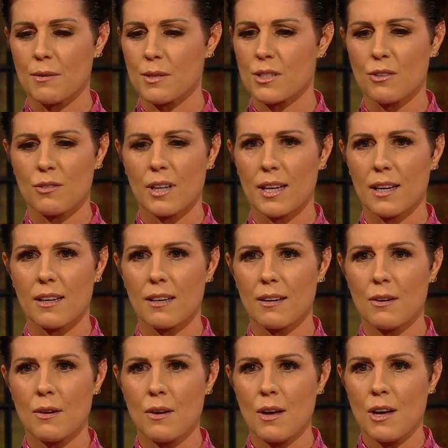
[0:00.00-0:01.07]
I was going, like,
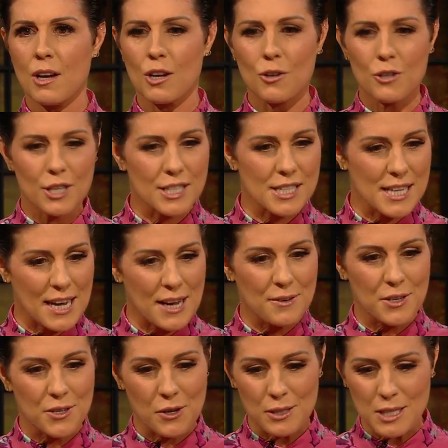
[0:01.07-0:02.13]
looking
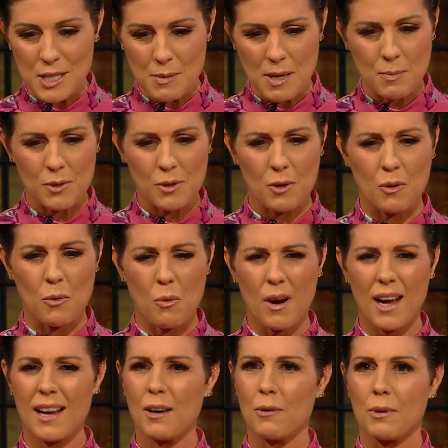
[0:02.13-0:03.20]
down at all these people going,
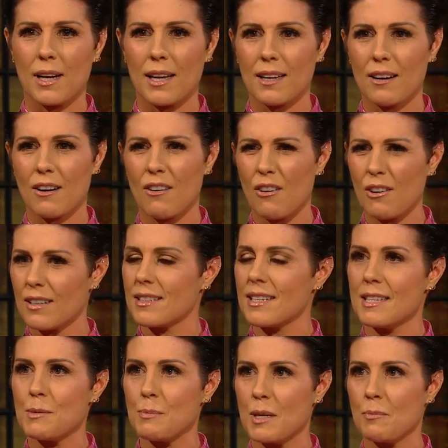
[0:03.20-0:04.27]
wow, like, are all of
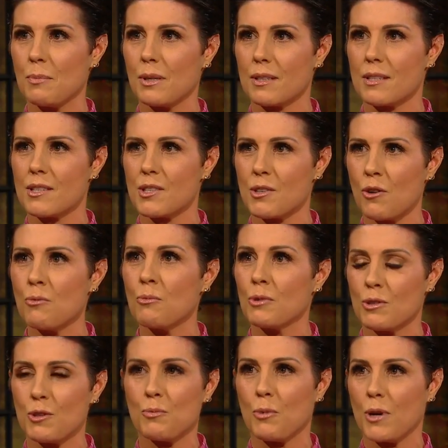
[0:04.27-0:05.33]
these people so
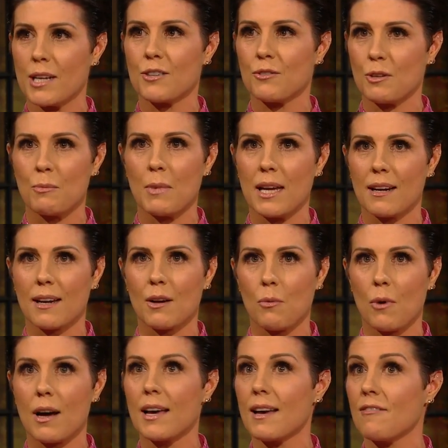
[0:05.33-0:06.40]
much brighter than me? Like,
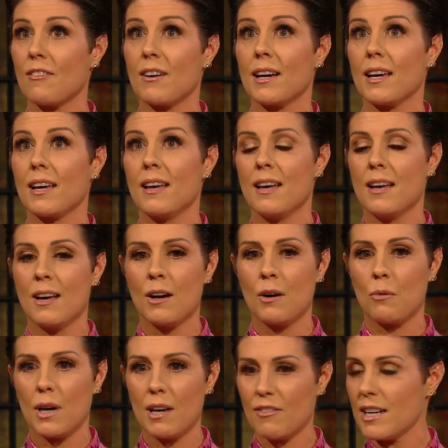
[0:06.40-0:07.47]
why have I
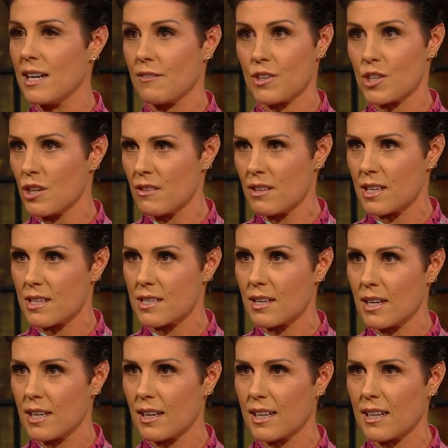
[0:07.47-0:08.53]
never done this?
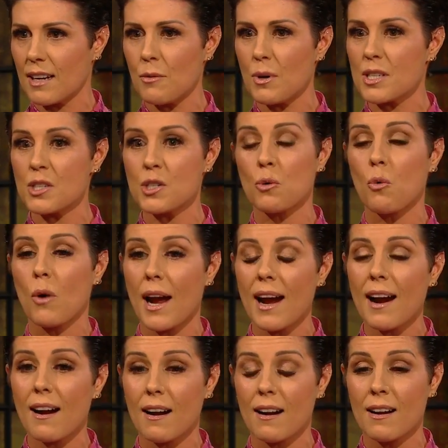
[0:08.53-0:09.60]
I wasn't
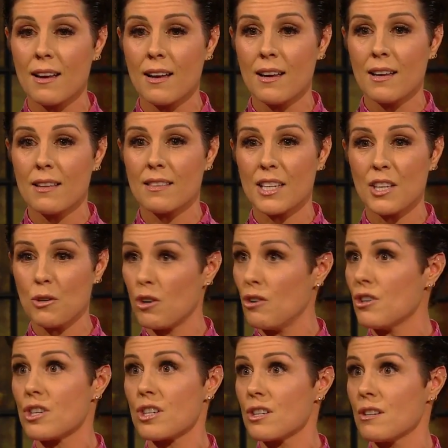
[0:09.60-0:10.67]
aware that you
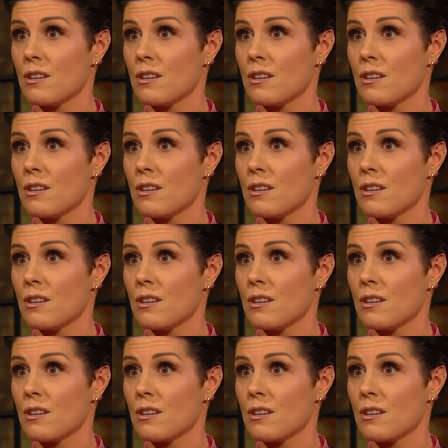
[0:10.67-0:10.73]
could.